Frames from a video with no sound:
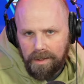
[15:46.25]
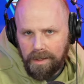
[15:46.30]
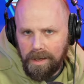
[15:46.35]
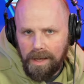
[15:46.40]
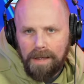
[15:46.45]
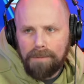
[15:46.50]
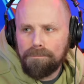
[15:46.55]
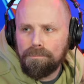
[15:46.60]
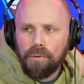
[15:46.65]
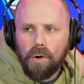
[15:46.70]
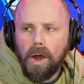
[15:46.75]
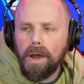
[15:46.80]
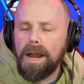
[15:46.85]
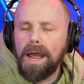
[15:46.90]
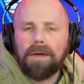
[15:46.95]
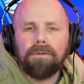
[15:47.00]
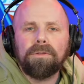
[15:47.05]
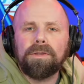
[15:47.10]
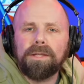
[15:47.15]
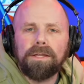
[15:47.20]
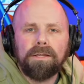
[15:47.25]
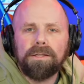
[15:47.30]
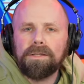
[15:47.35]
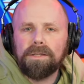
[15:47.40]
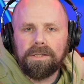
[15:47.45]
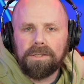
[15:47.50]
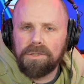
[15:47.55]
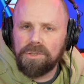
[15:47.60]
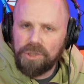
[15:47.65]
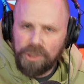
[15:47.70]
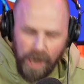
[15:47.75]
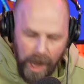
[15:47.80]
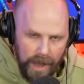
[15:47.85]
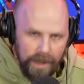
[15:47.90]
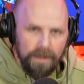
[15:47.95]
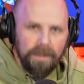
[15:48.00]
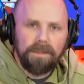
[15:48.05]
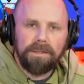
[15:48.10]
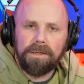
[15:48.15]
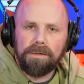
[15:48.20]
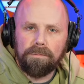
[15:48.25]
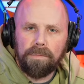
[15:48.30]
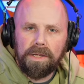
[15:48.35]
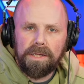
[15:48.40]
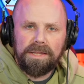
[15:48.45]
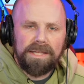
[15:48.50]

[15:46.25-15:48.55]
it brought out the child in me,